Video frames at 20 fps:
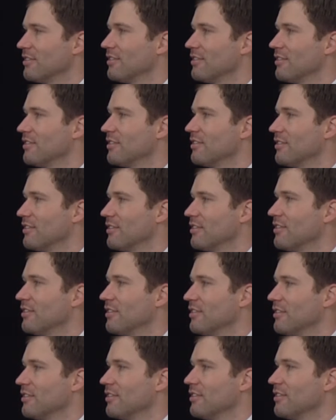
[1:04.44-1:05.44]

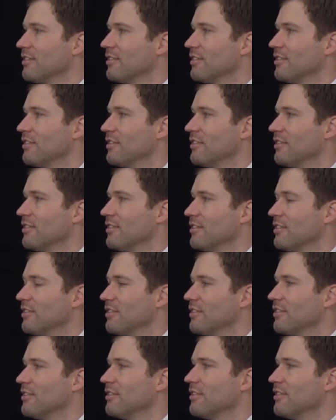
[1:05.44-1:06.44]

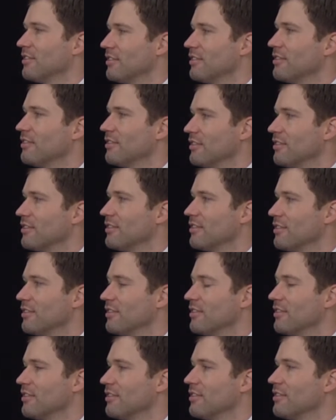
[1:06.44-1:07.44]

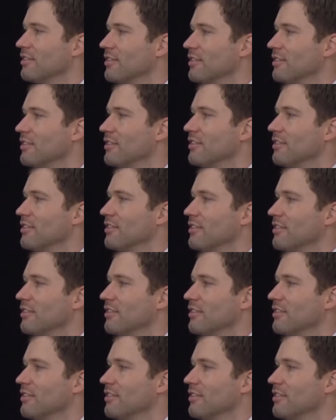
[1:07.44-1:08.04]
The person shown says nothing.